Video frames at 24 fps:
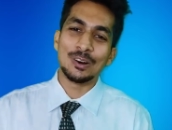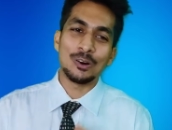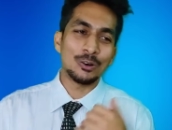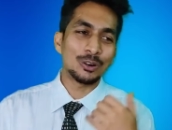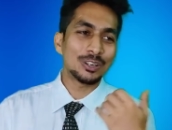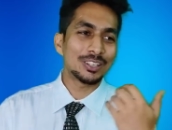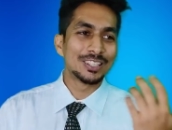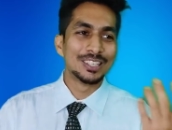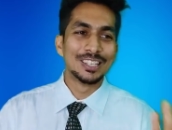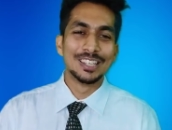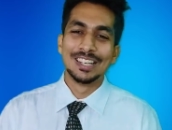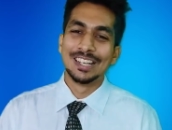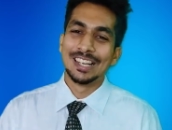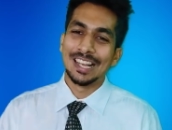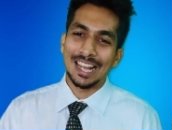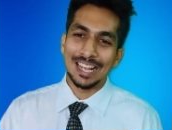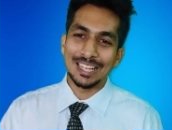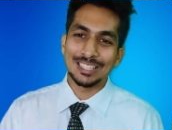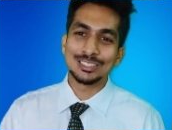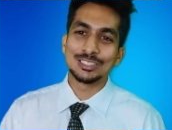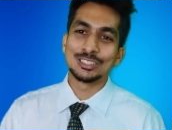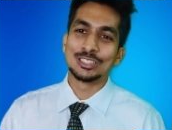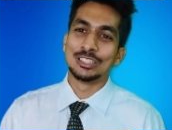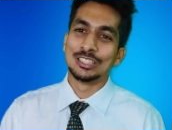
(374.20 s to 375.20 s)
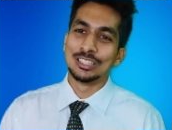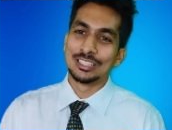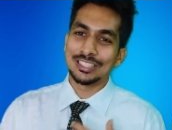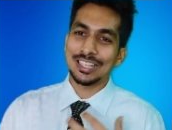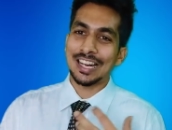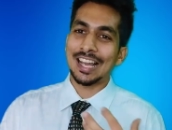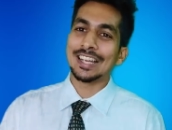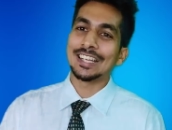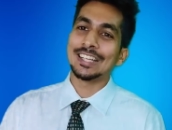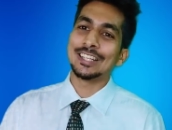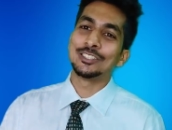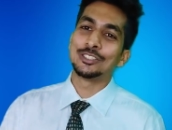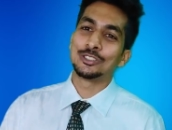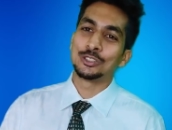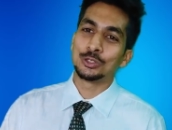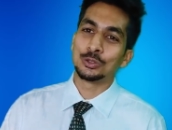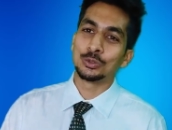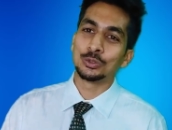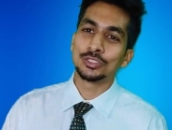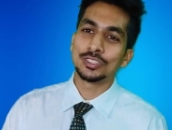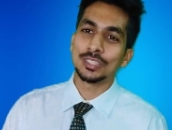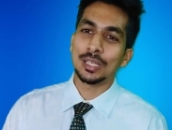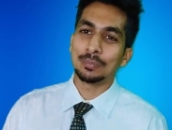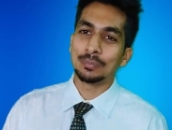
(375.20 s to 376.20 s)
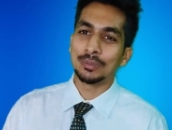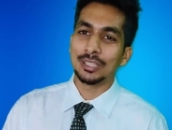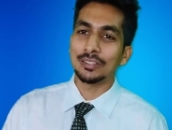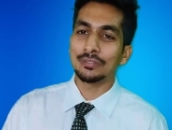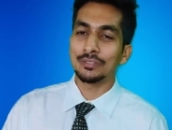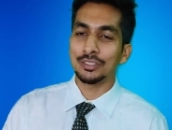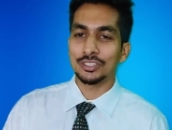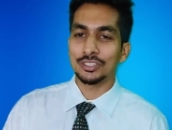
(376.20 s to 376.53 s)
or else try and choose something